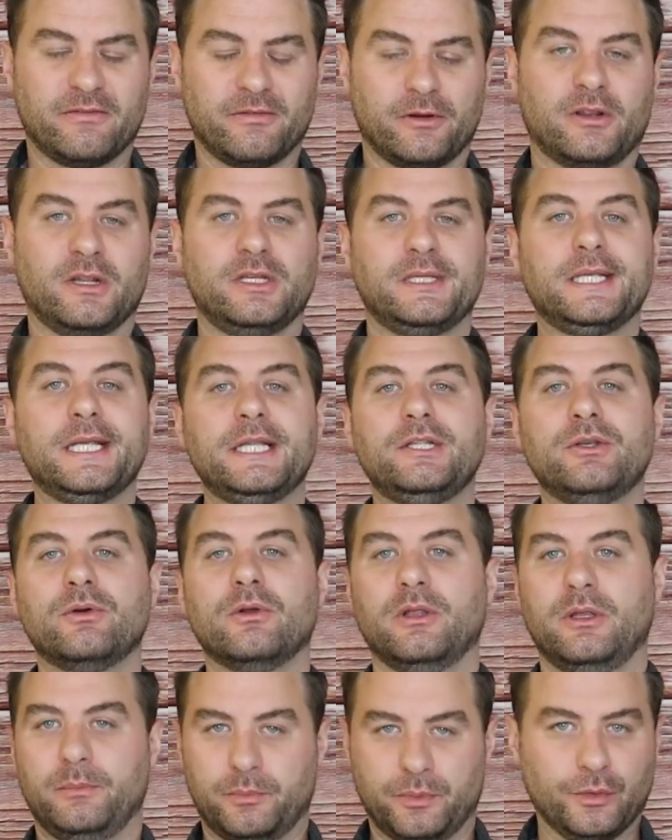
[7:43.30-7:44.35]
for
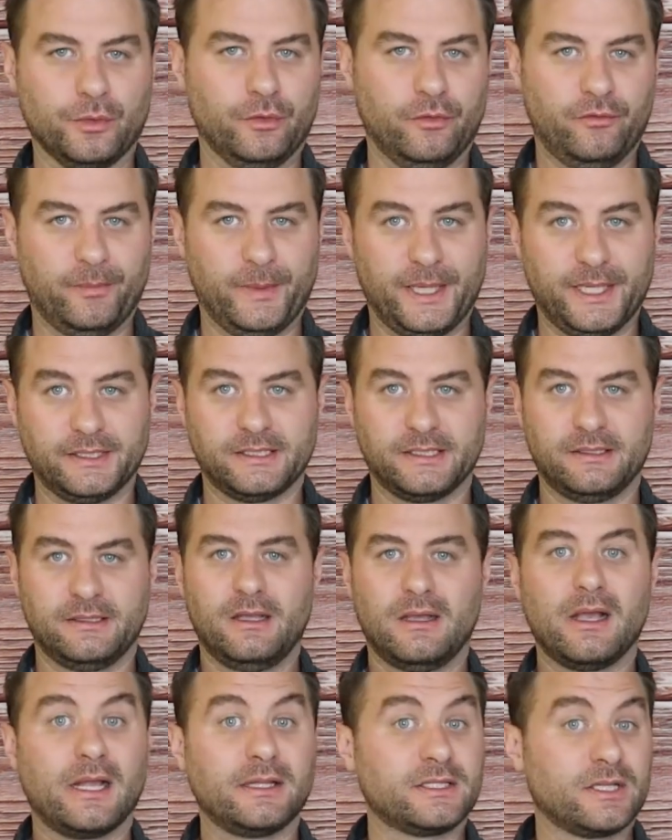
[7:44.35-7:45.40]
continual improvement.
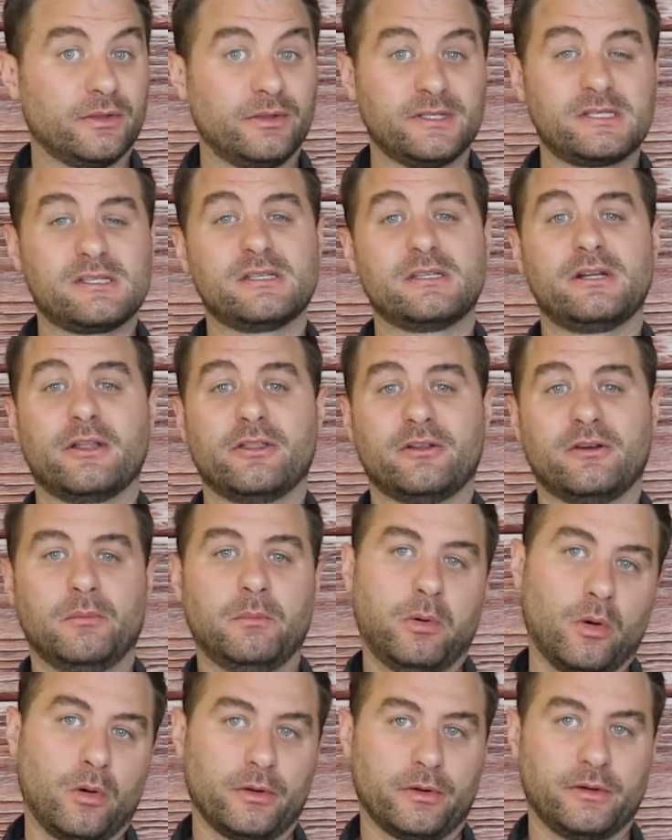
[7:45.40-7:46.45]
And so this is another
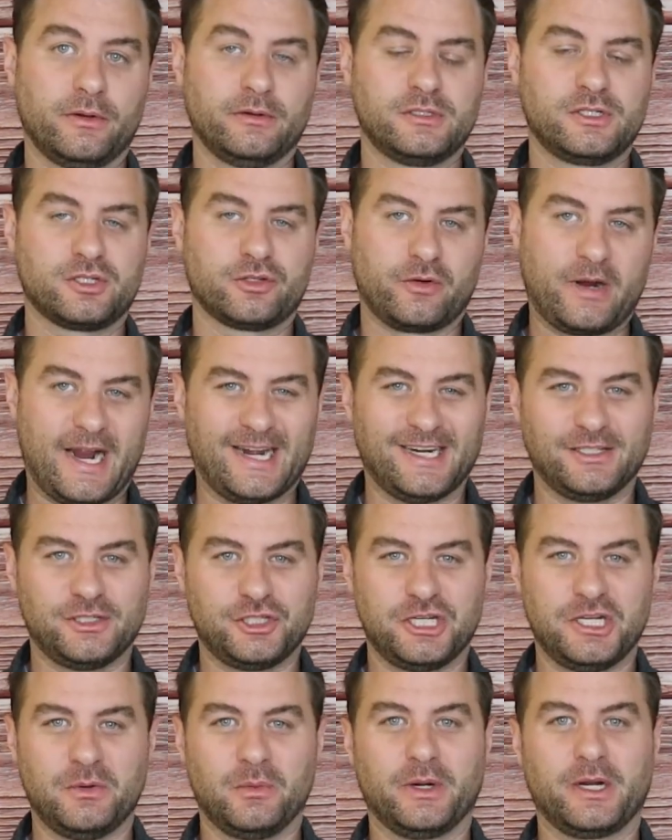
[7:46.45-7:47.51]
important
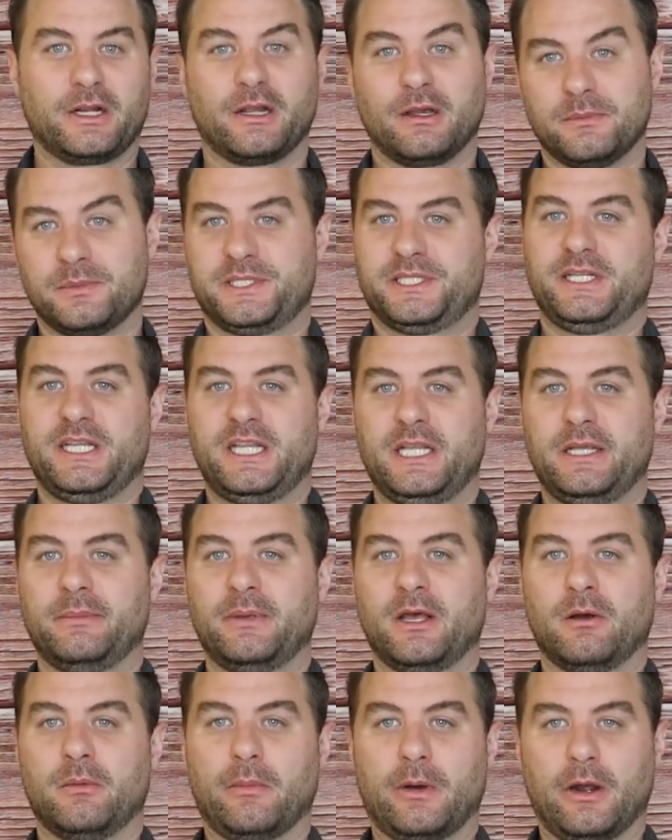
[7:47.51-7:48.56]
strategy when it comes to
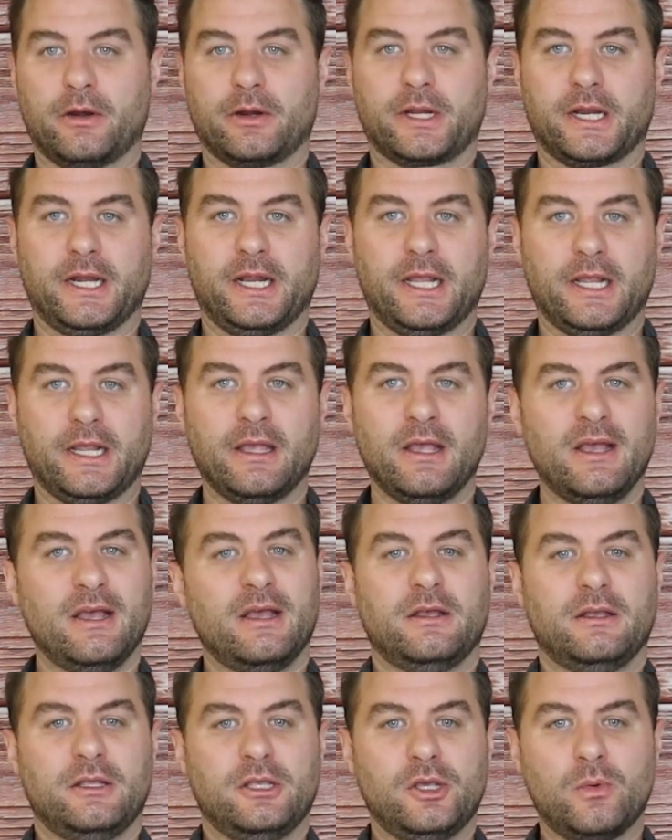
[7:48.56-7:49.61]
email marketing.
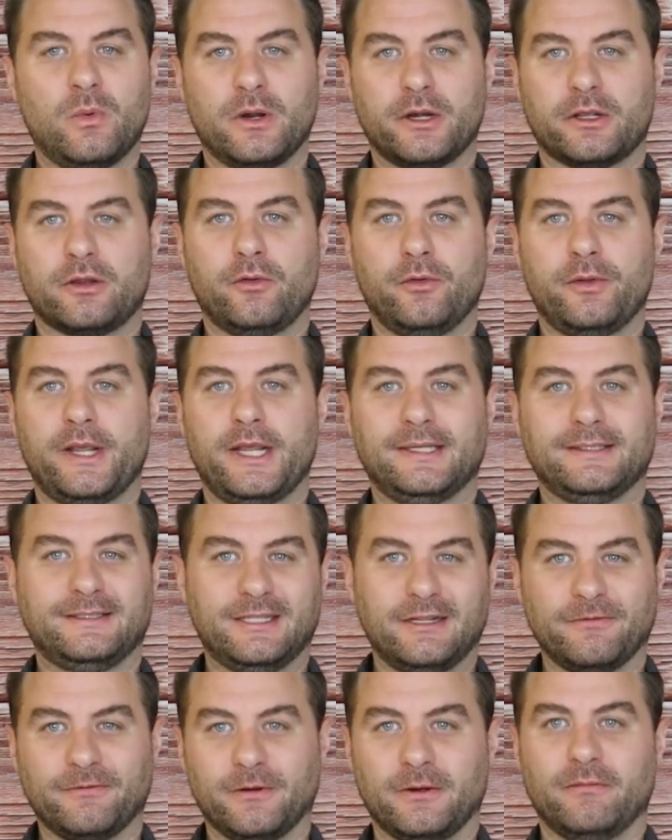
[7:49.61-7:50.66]
You want to create
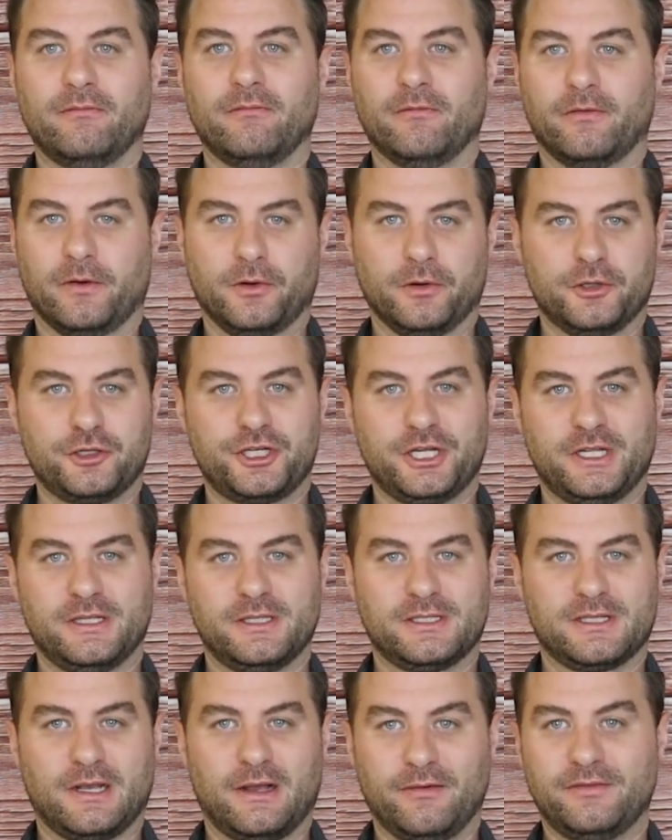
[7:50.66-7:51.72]
different
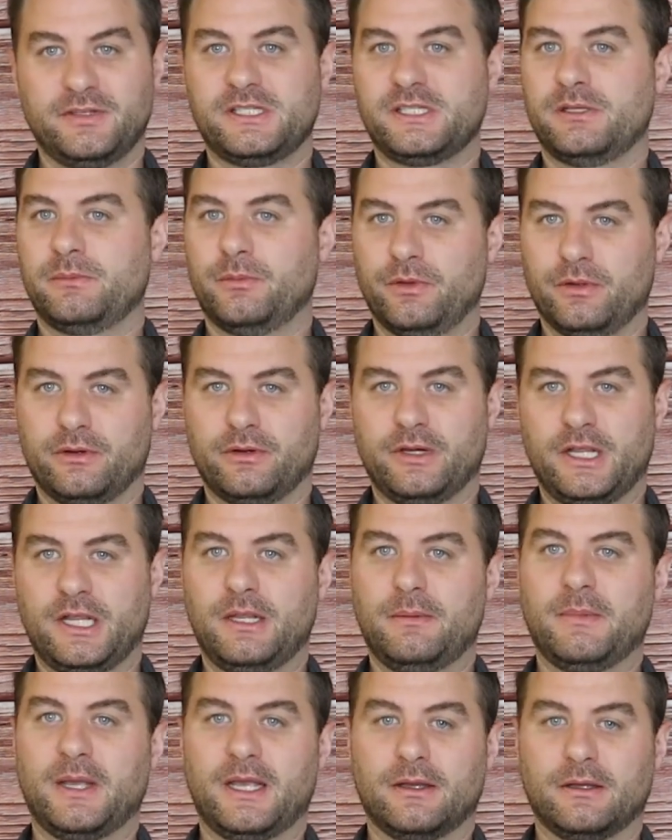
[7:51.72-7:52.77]
versions of similar
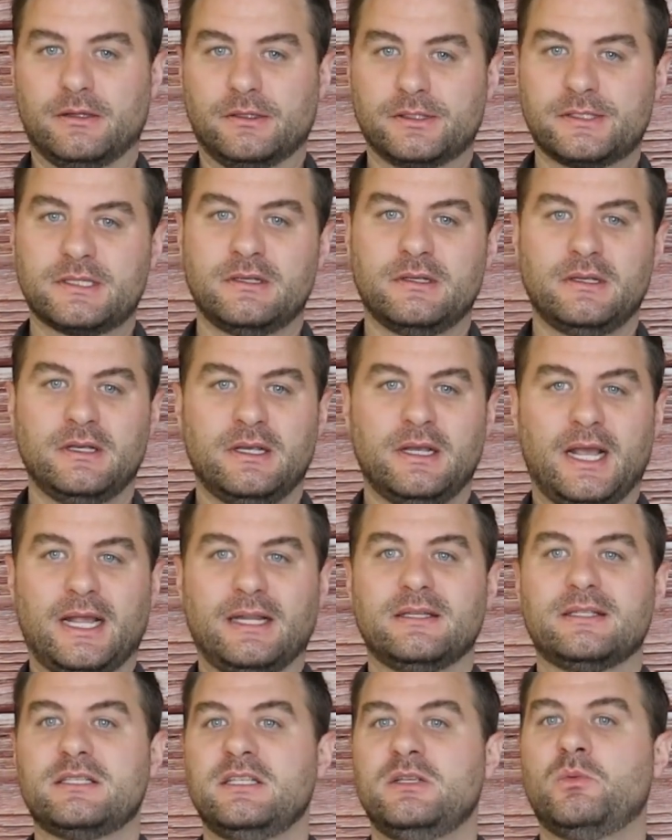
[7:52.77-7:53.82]
emails
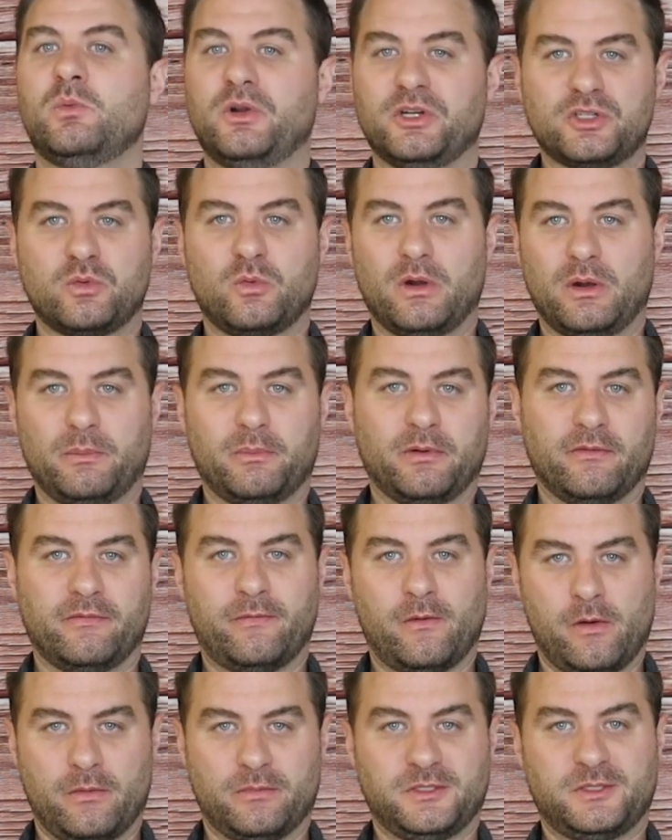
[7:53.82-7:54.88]
and see which one
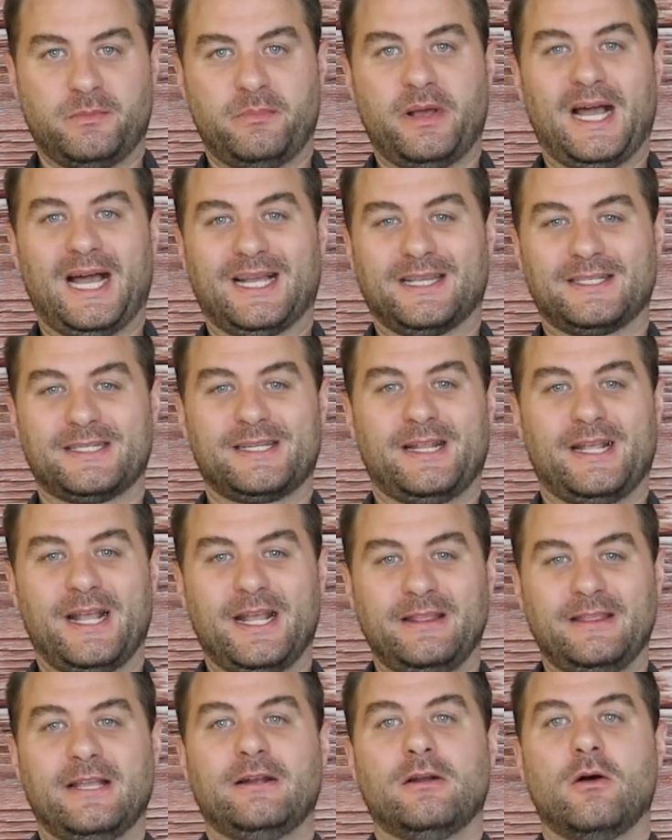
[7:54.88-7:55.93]
performs best.
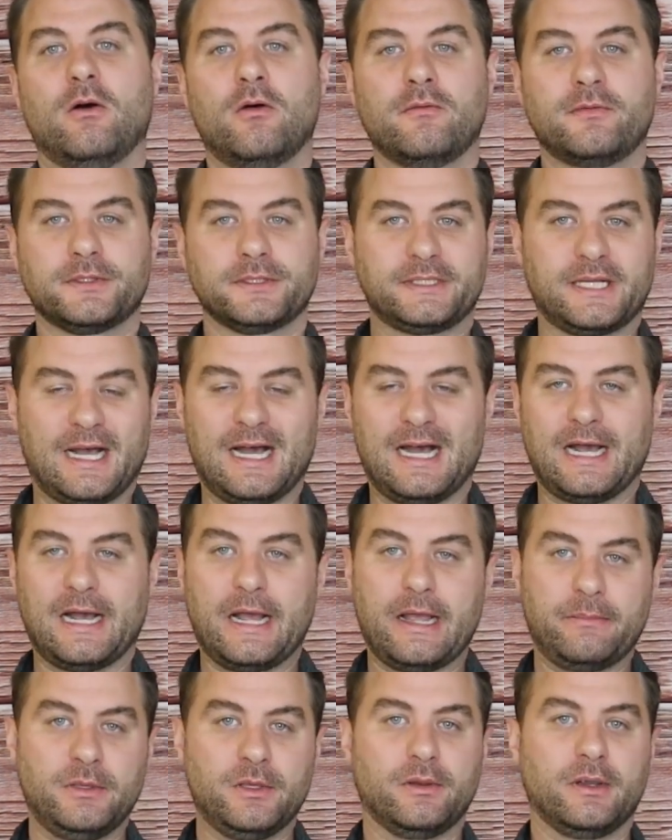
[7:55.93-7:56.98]
And then over
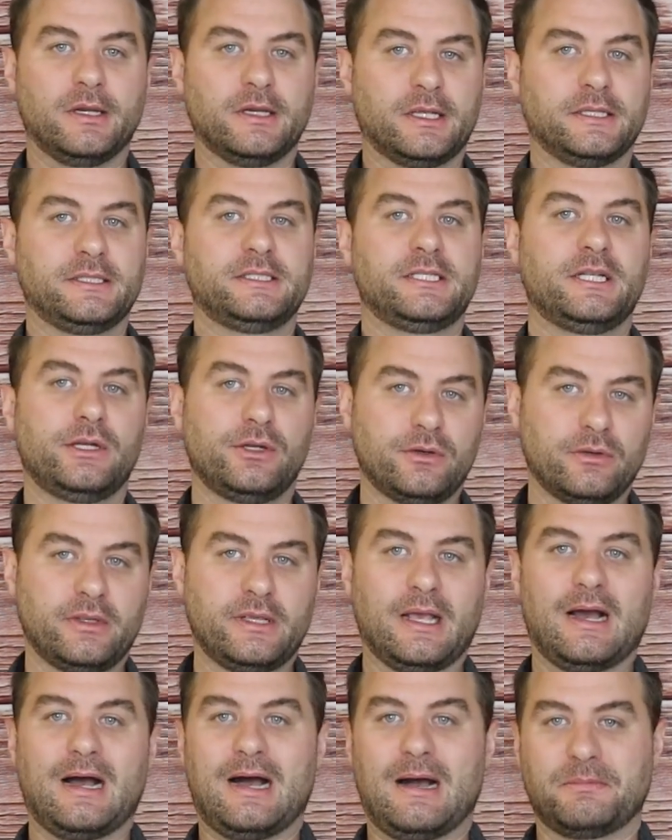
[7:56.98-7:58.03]
time, you can
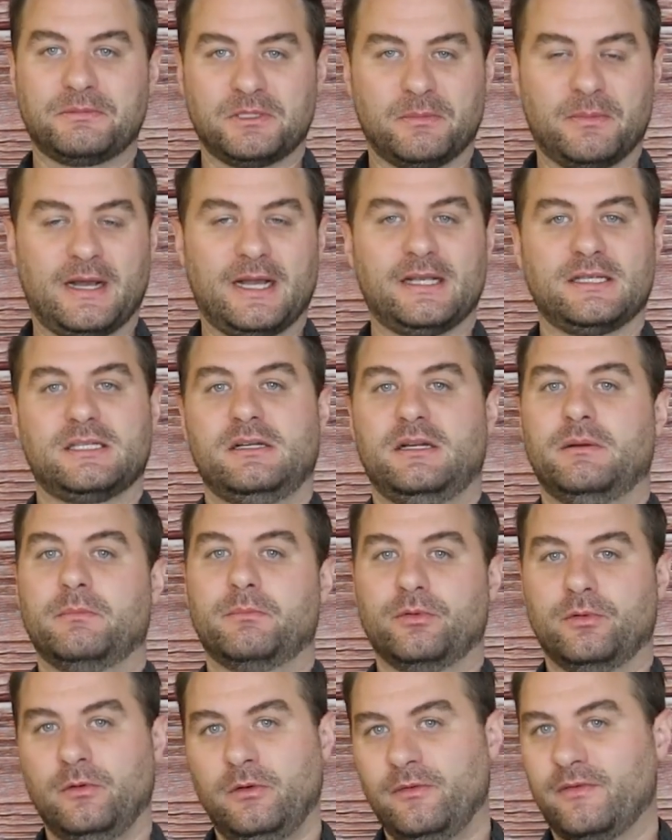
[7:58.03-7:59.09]
continually optimize and
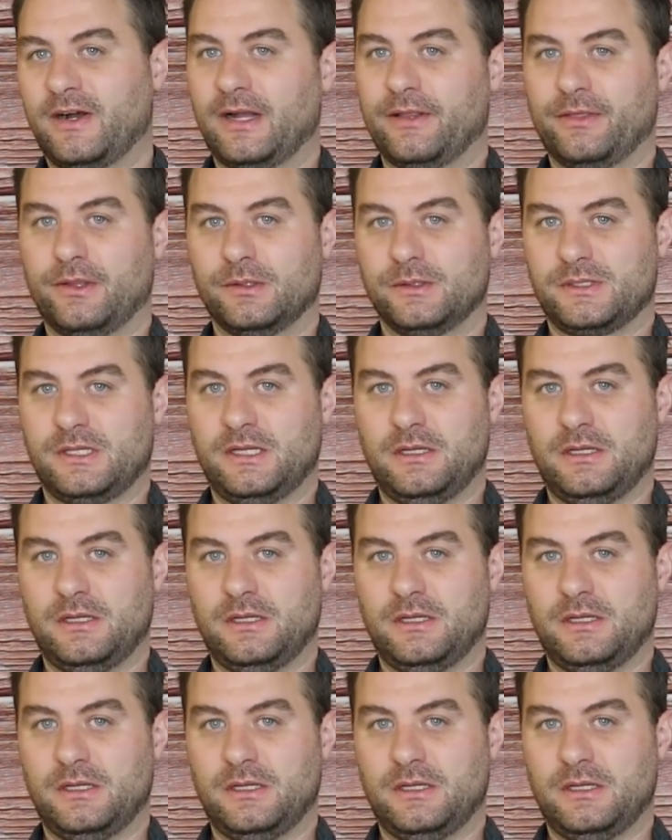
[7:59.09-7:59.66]
improve on those